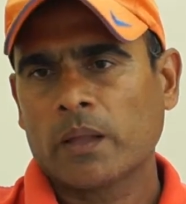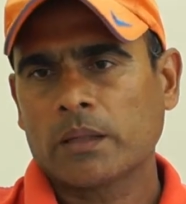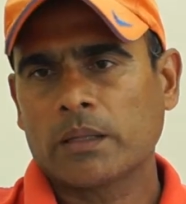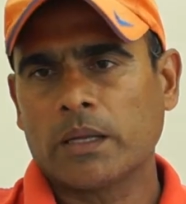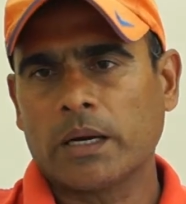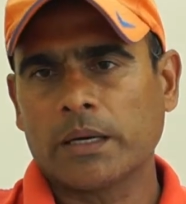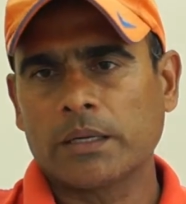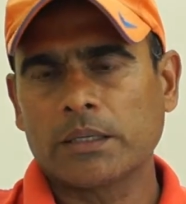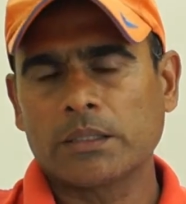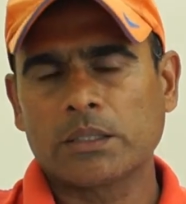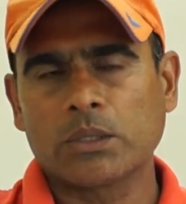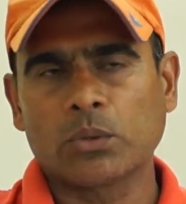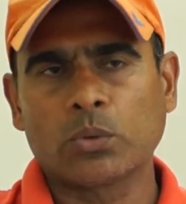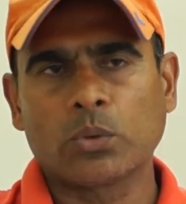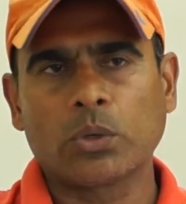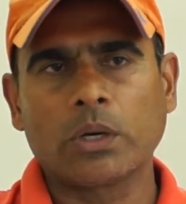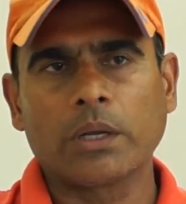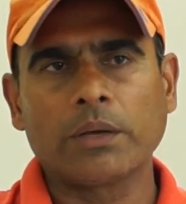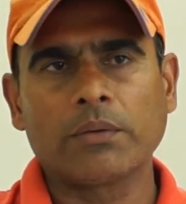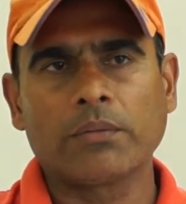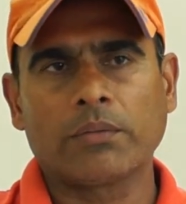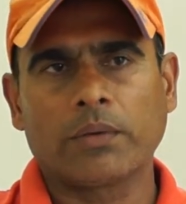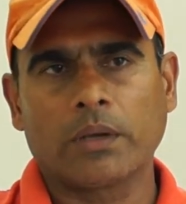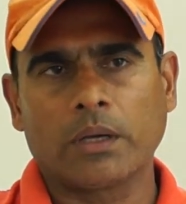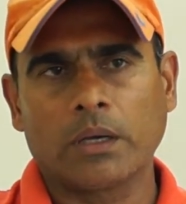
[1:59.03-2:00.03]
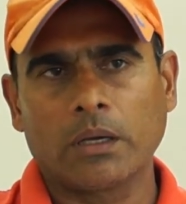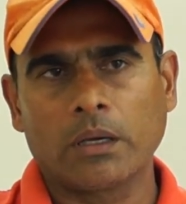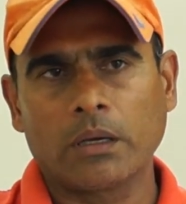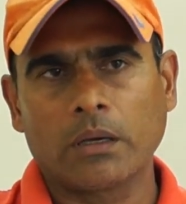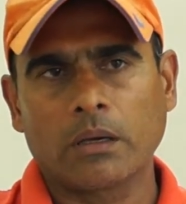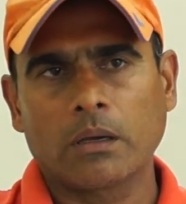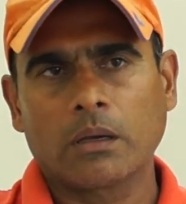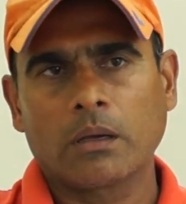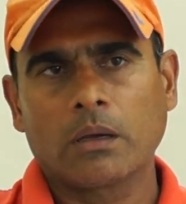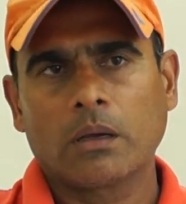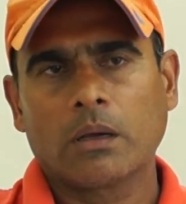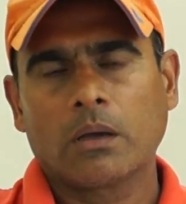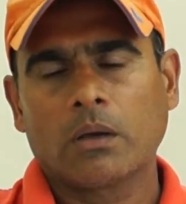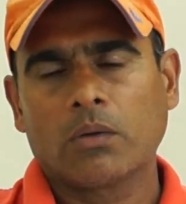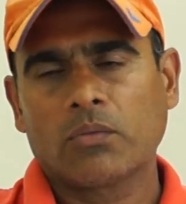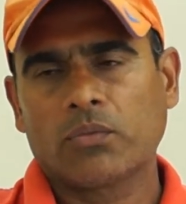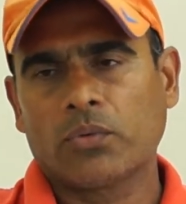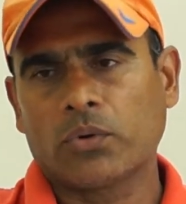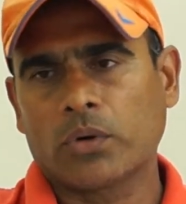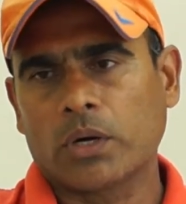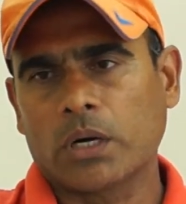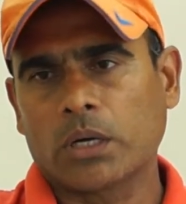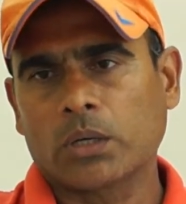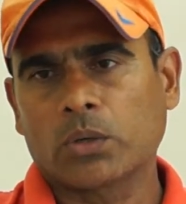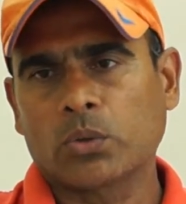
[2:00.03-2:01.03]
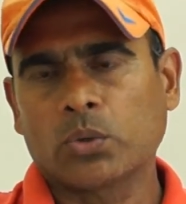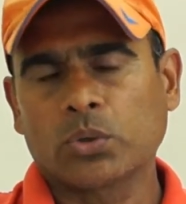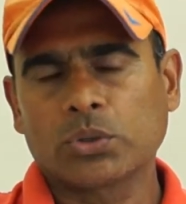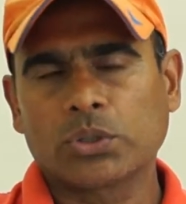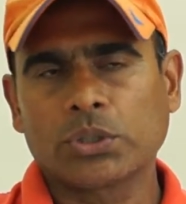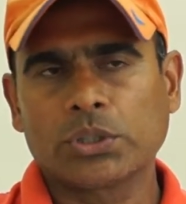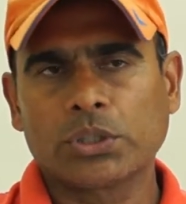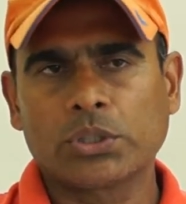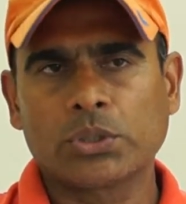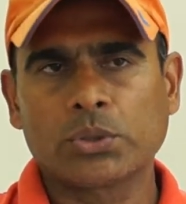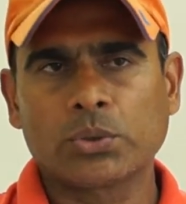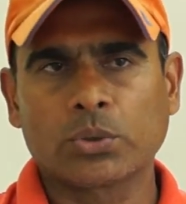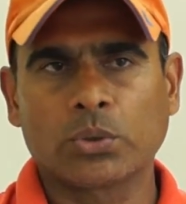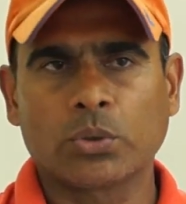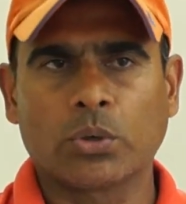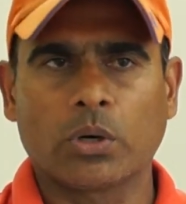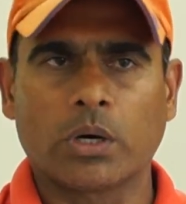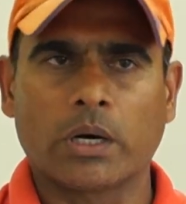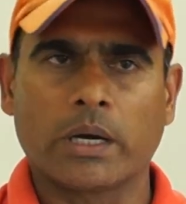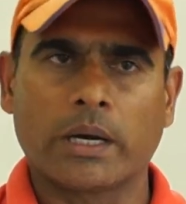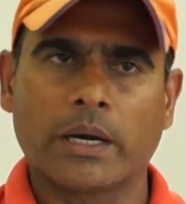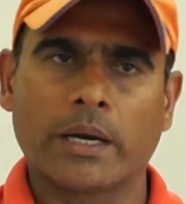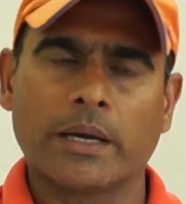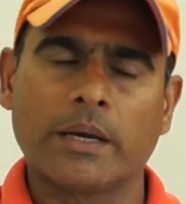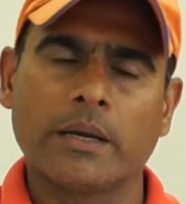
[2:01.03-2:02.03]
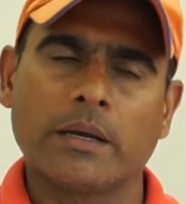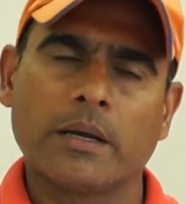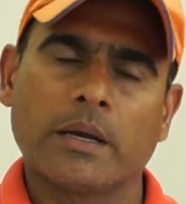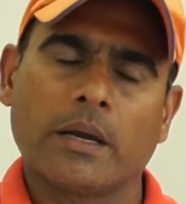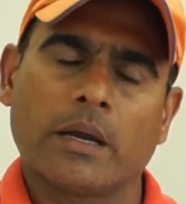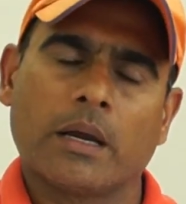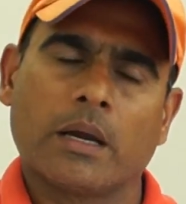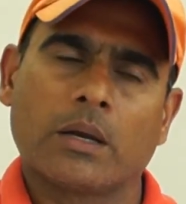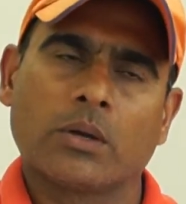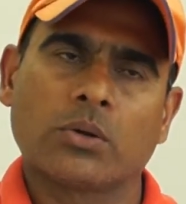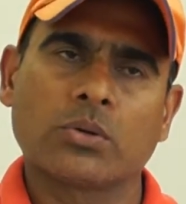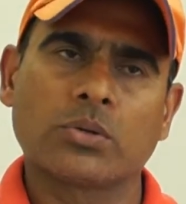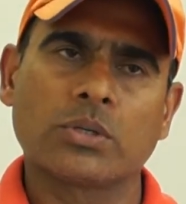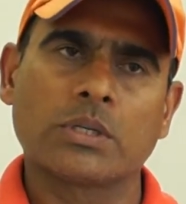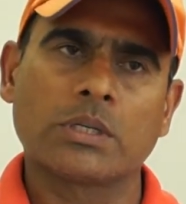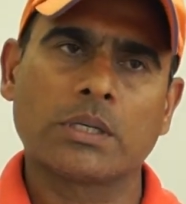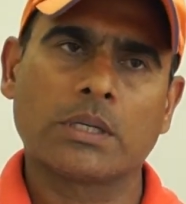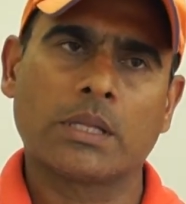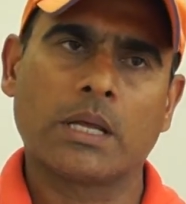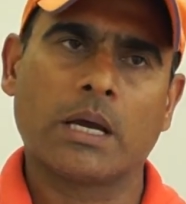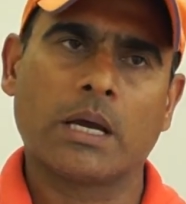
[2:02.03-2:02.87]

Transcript: That is the only way for our coaches to go ahead and to see